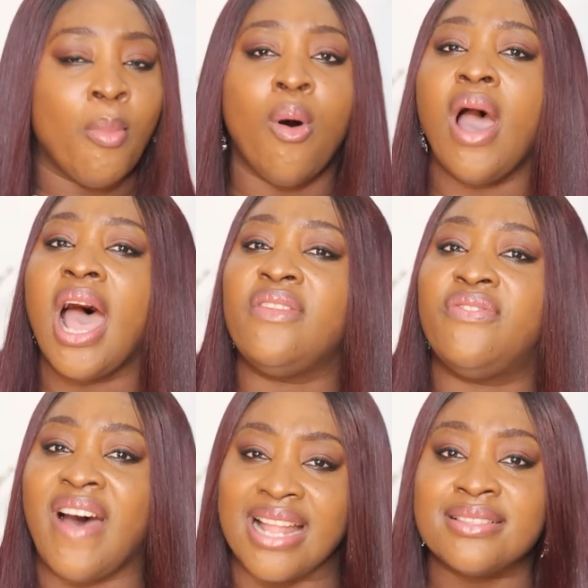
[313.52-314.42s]
more
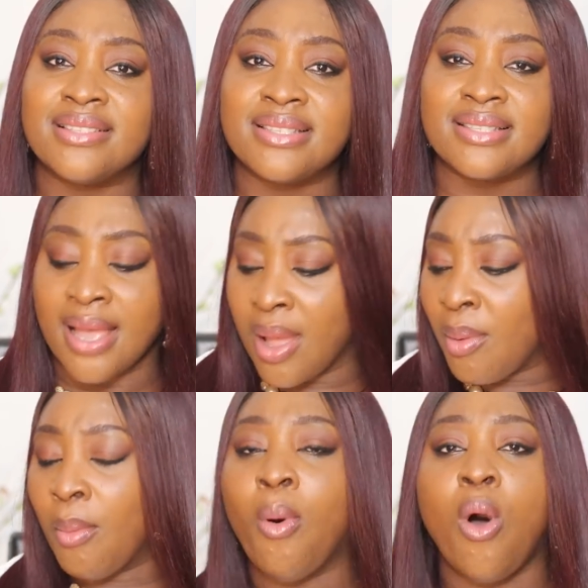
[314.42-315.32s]
advanced,
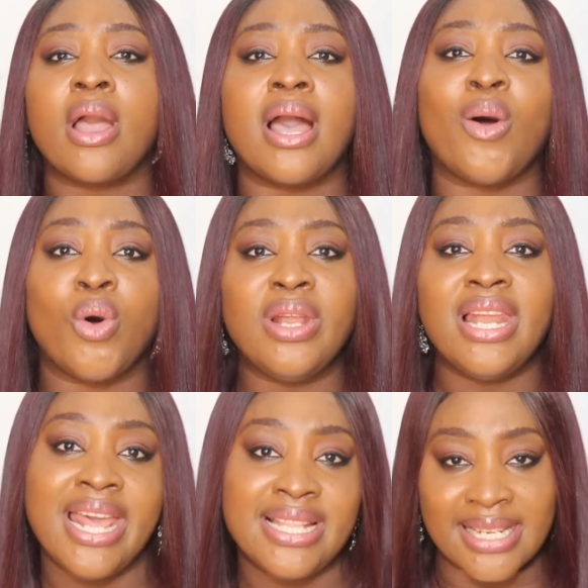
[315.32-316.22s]
more
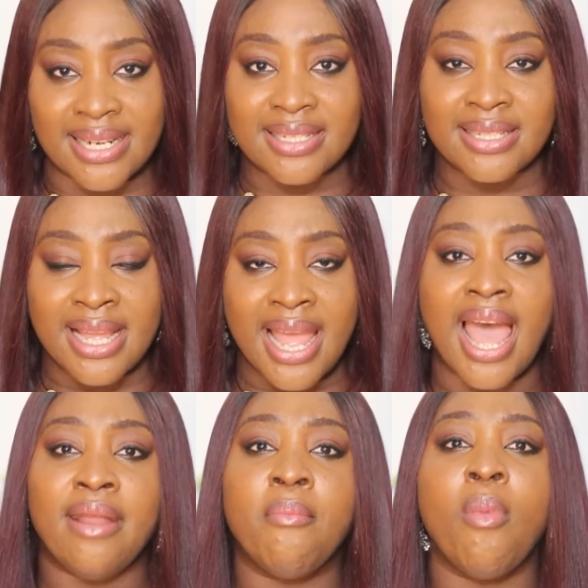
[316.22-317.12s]
calculated,
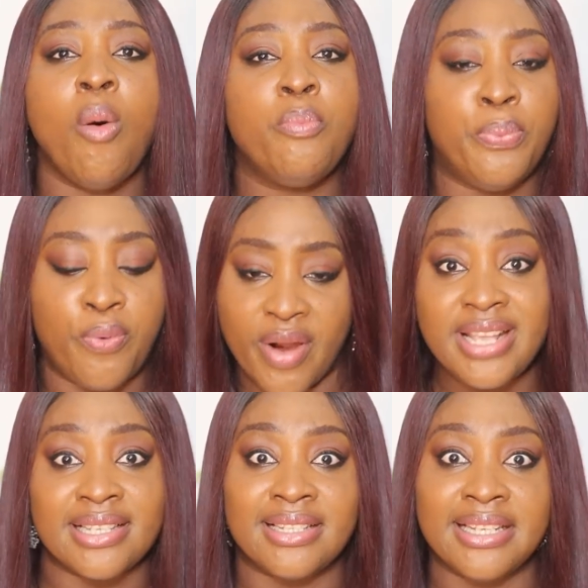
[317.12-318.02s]
and more
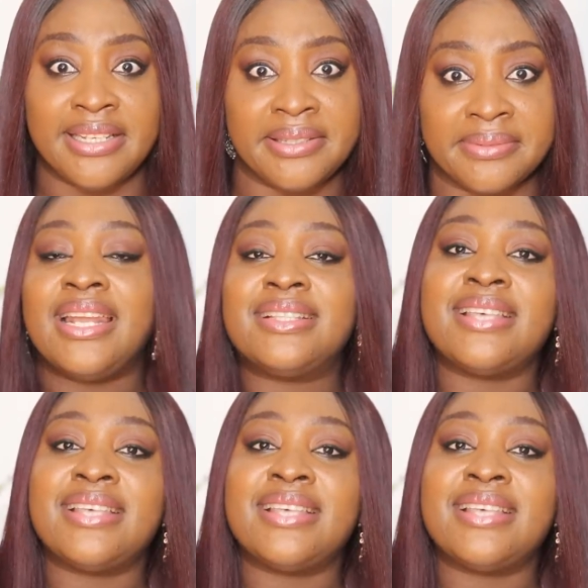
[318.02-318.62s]
brazenly. At the